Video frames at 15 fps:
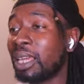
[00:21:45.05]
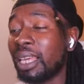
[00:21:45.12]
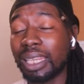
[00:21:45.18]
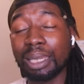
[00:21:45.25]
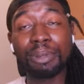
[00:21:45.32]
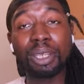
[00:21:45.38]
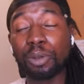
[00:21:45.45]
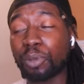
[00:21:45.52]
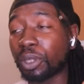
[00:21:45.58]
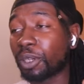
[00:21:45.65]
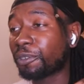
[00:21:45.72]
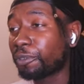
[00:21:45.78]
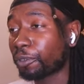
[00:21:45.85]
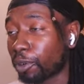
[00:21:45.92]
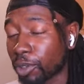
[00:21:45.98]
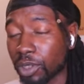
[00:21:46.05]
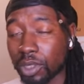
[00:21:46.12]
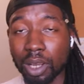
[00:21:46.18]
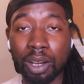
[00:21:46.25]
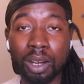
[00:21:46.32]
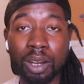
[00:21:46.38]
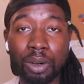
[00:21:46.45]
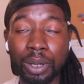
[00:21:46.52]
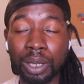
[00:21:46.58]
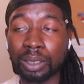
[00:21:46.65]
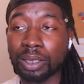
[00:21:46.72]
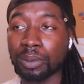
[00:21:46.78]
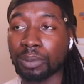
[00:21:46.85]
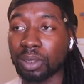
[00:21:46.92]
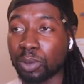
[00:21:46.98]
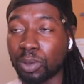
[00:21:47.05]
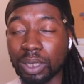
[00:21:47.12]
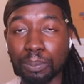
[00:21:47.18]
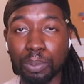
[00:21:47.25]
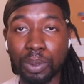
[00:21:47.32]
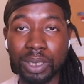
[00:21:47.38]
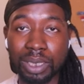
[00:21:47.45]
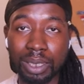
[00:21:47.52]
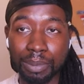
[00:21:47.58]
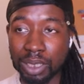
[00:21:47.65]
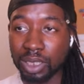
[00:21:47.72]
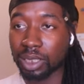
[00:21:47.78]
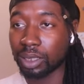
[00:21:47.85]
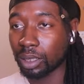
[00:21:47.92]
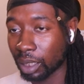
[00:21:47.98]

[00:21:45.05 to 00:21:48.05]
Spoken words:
Let me know what your thoughts are around the talking points I mentioned,